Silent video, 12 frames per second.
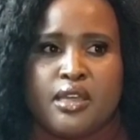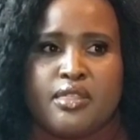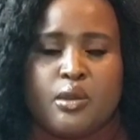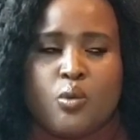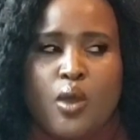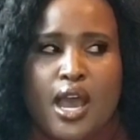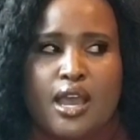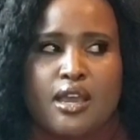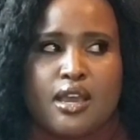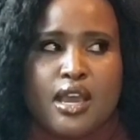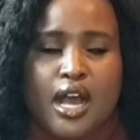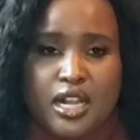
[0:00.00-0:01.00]
the work
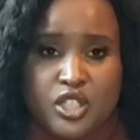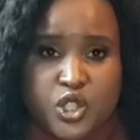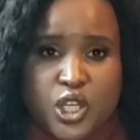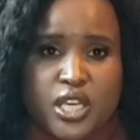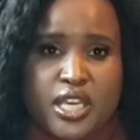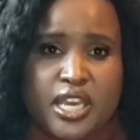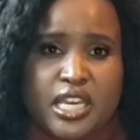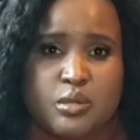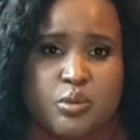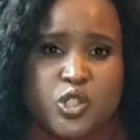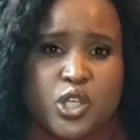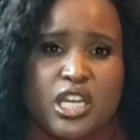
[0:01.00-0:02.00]
culture here,
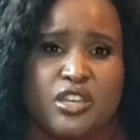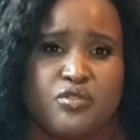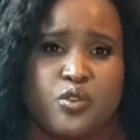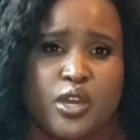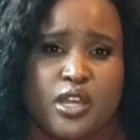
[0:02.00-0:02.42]
especially